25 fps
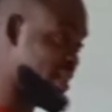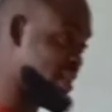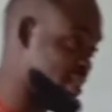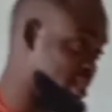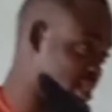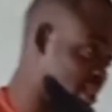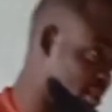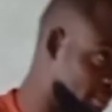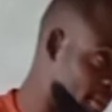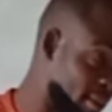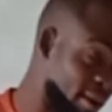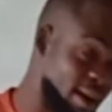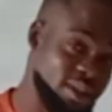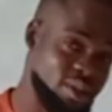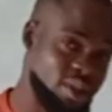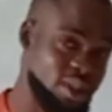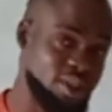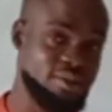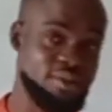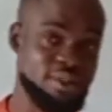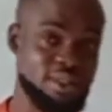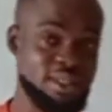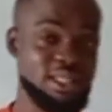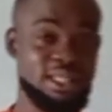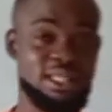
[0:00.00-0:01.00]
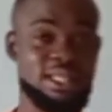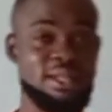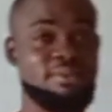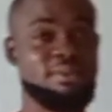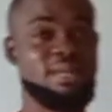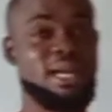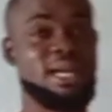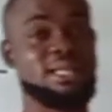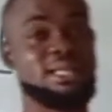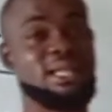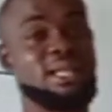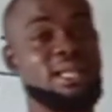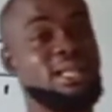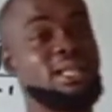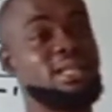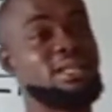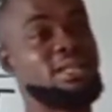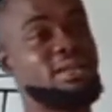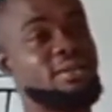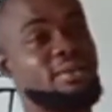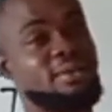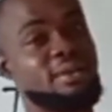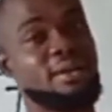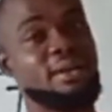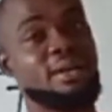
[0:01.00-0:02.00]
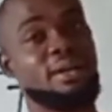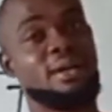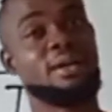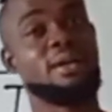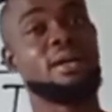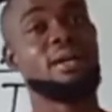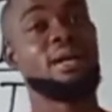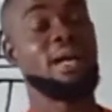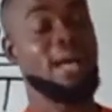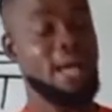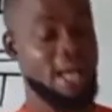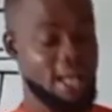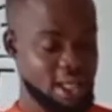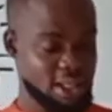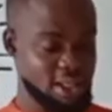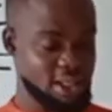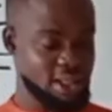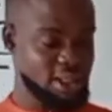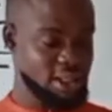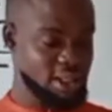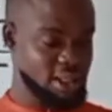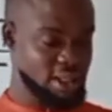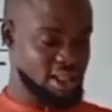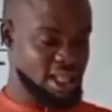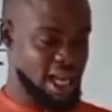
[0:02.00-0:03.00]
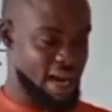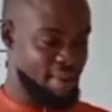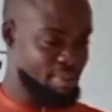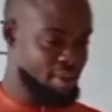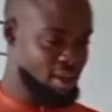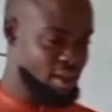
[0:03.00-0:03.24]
energy. Power is not the same as energy. Energy is the